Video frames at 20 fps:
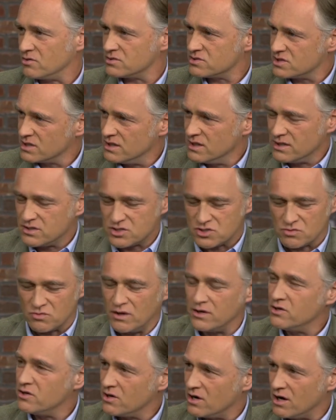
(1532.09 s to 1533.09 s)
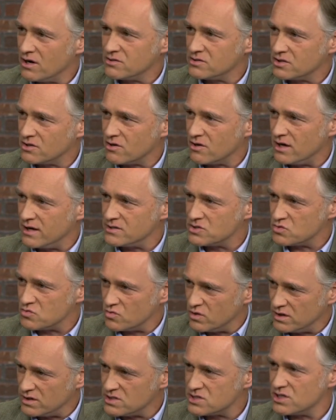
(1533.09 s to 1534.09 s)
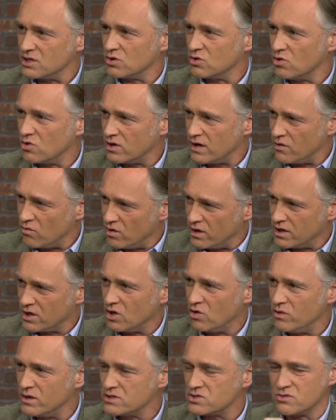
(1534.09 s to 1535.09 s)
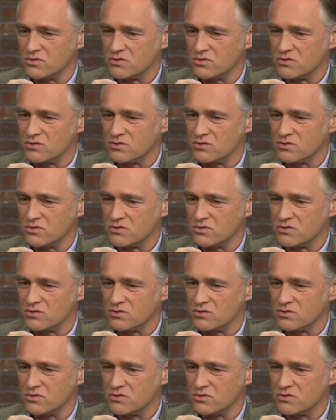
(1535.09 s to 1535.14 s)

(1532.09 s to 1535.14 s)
It's surrender your heart to Christ, really say, Lord, I want to go in.